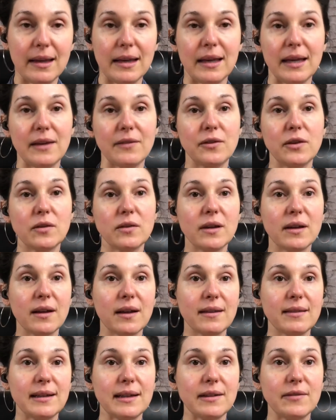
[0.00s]
If you look
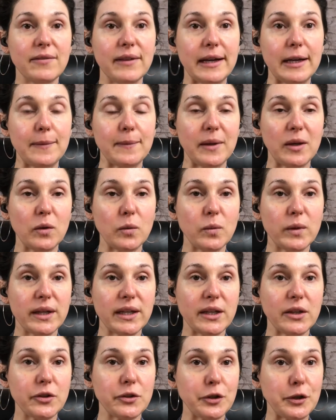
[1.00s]
on the environmental
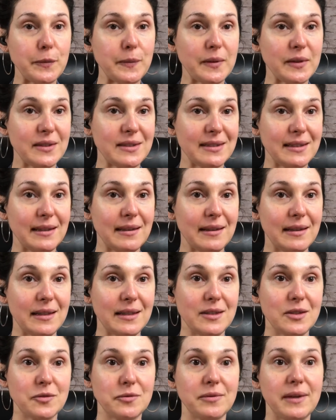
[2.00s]
working group, you'll see that
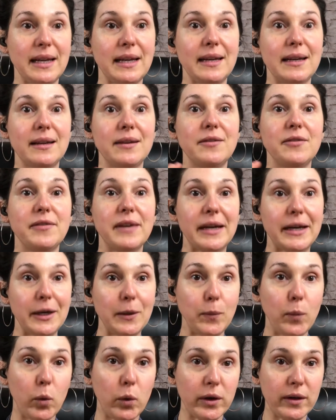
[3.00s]
it's rated very
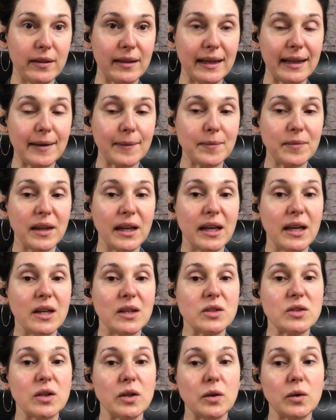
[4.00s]
poorly.
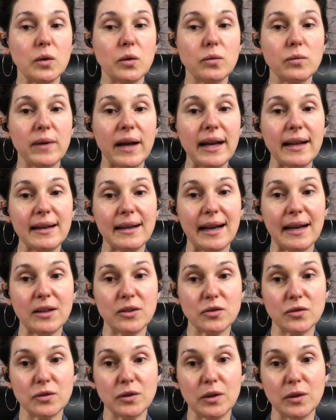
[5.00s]
So
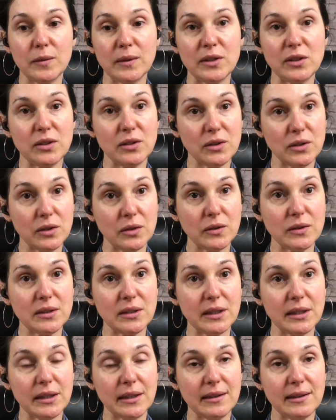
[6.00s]
Retinatural, which is used
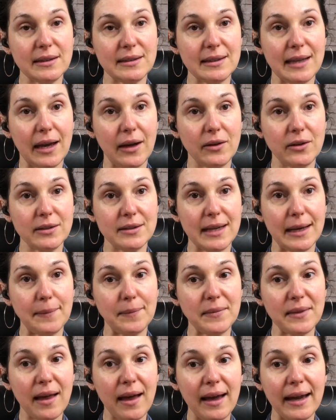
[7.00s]
here in this
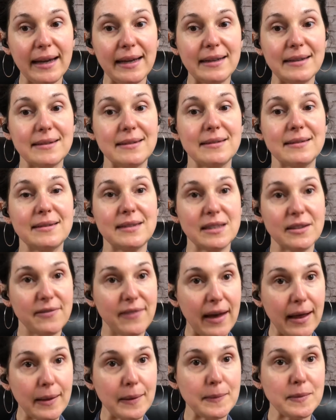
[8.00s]
Countertime line,
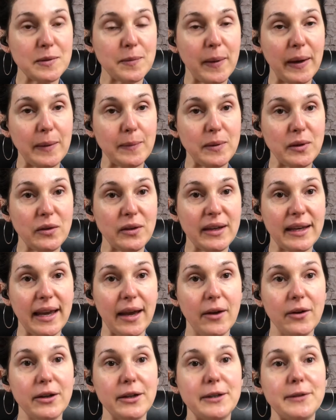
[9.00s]
developed by Beauty
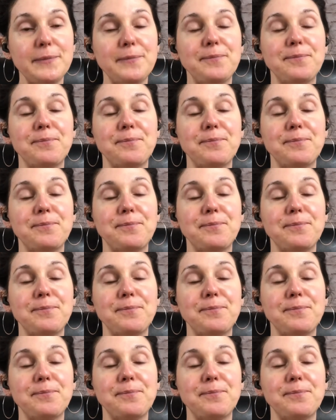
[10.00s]
Counter,